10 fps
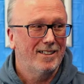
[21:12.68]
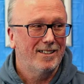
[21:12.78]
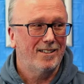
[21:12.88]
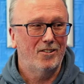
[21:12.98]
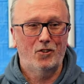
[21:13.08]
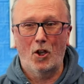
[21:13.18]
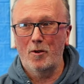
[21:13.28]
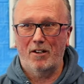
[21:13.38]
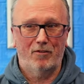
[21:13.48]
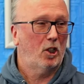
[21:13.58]
They're
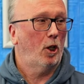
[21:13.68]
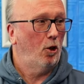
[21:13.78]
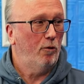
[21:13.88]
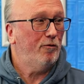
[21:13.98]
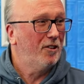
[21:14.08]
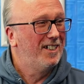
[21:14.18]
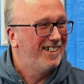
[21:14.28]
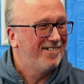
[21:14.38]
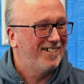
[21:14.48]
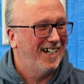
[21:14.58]
doing it for the love,
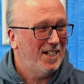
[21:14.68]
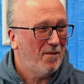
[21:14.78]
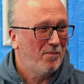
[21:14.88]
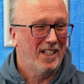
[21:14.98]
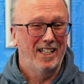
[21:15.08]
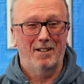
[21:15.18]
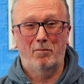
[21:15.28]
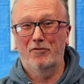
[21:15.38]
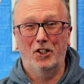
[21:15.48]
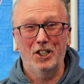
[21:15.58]
right?
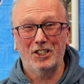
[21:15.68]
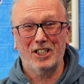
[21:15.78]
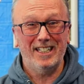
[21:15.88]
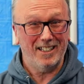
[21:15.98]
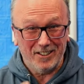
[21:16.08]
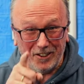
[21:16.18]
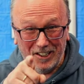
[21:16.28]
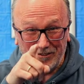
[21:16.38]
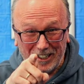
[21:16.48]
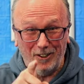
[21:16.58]
Perversely, they're doing
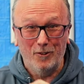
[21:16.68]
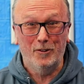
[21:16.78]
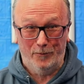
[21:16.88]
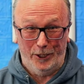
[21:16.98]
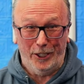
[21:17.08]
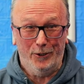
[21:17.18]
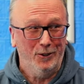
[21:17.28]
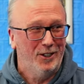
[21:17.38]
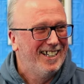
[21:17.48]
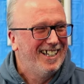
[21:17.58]
it for the love of
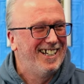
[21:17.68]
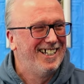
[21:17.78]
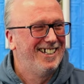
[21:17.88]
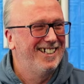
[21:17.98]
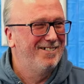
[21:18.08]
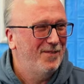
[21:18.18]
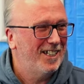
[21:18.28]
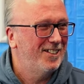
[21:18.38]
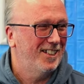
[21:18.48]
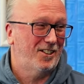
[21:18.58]
you
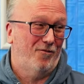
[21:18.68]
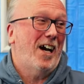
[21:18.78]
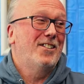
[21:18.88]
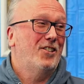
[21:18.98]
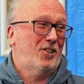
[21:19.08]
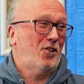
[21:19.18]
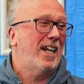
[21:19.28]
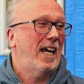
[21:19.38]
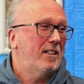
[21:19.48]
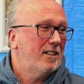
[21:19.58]
because it's the fans that are trying
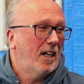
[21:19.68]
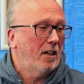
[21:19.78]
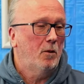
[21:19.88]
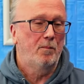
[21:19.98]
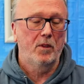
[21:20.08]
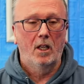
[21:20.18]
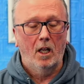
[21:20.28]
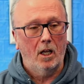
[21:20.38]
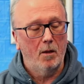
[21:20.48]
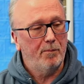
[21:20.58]
to, you
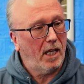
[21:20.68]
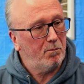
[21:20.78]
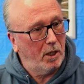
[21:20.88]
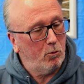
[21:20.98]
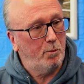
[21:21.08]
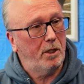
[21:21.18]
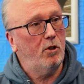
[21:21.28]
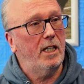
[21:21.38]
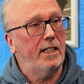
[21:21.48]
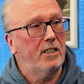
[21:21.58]
know. But it would be
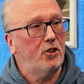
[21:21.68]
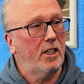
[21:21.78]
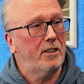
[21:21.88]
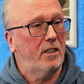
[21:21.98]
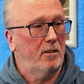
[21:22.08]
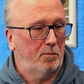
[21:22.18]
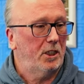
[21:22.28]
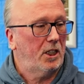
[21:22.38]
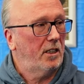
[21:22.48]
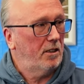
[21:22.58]
really interesting,
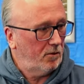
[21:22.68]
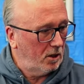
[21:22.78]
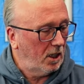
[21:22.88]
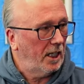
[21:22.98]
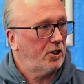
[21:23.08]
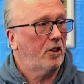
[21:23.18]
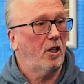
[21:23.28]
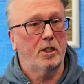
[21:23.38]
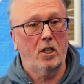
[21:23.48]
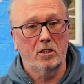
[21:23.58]
appreciate you've got an election
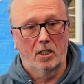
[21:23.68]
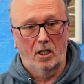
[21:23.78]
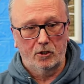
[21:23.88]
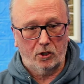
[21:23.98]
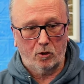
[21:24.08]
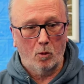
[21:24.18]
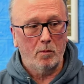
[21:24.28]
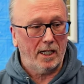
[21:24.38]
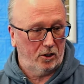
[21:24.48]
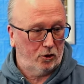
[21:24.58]
going on, to come
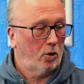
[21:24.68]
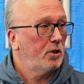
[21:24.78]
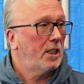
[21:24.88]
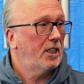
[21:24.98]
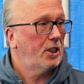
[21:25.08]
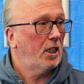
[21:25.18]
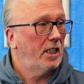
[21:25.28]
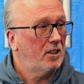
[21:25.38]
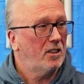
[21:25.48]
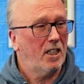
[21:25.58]
back at some stage at
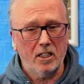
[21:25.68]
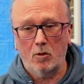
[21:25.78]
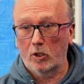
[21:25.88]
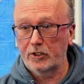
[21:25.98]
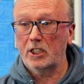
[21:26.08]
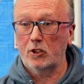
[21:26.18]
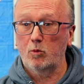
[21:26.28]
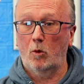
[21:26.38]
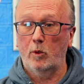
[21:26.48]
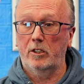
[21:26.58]
least and say, you know what, this is
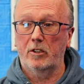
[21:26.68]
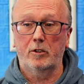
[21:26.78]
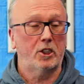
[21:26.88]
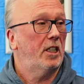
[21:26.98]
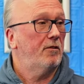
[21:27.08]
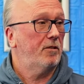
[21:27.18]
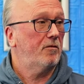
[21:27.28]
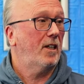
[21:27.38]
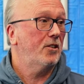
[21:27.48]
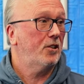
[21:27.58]
what we're going to achieve for the
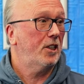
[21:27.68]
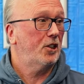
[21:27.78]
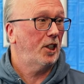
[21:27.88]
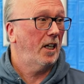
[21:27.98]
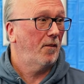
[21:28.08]
fans this year.